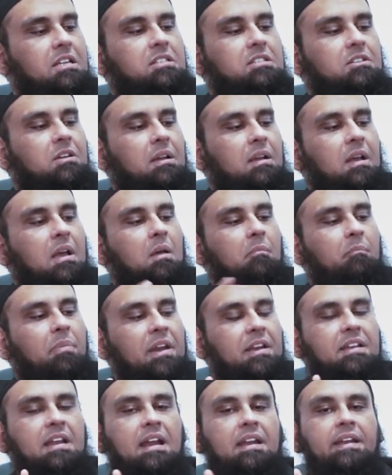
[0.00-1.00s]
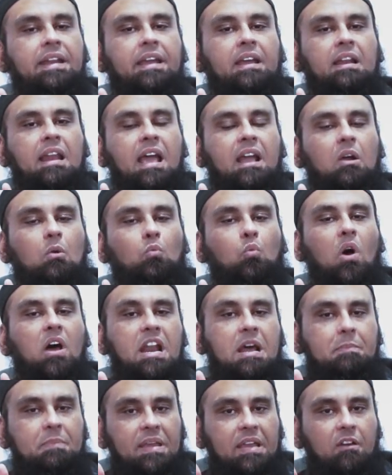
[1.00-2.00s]
just pretending like a
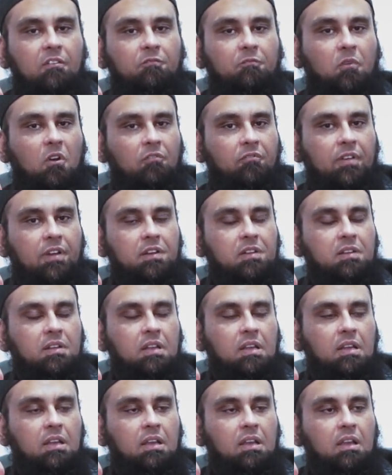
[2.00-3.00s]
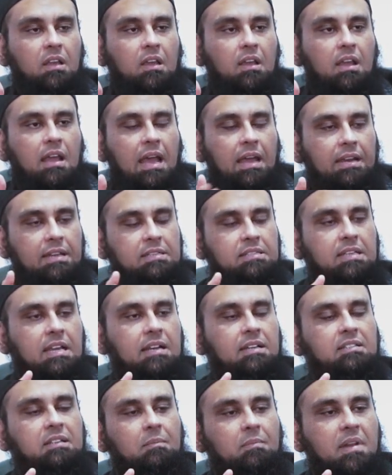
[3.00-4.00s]
wannabe of Prophet. And he
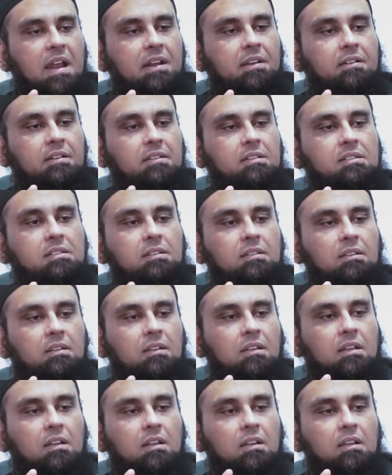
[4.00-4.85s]
sent some letters.